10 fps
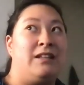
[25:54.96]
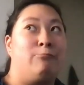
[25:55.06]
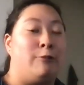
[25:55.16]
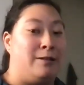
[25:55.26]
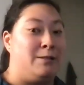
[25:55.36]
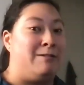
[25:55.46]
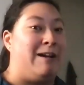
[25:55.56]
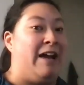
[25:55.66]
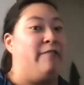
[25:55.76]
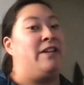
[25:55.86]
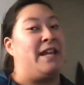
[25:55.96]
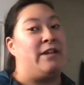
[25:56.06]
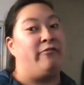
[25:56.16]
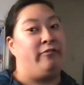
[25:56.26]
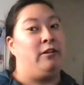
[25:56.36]
want to
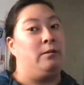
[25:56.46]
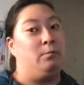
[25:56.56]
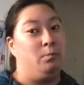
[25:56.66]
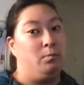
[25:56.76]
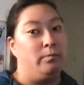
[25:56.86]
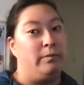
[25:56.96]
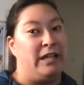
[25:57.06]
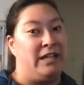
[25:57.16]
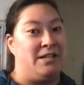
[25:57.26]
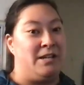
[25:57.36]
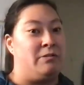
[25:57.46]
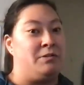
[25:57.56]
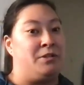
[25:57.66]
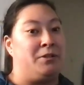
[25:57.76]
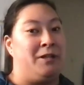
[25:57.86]
advocate from and
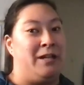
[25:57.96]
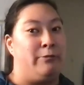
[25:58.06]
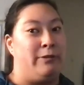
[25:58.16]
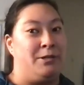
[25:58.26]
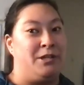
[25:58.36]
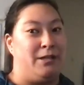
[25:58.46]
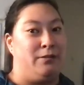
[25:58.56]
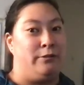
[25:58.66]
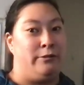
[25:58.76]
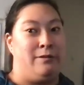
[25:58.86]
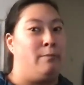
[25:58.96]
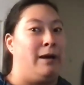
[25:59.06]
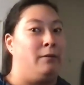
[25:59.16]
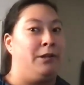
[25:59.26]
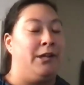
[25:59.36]
use the language and learn
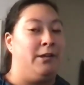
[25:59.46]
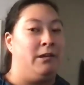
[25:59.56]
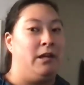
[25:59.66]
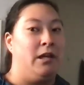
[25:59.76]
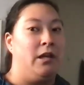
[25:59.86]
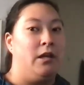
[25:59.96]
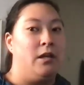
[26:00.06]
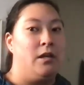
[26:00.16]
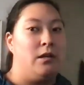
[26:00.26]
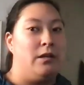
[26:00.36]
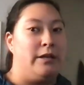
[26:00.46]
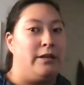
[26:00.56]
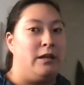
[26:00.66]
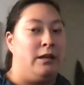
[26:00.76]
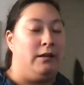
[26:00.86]
about the
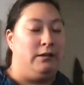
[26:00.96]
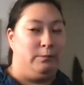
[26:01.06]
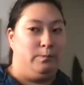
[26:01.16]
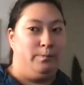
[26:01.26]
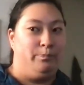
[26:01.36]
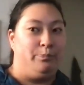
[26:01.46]
um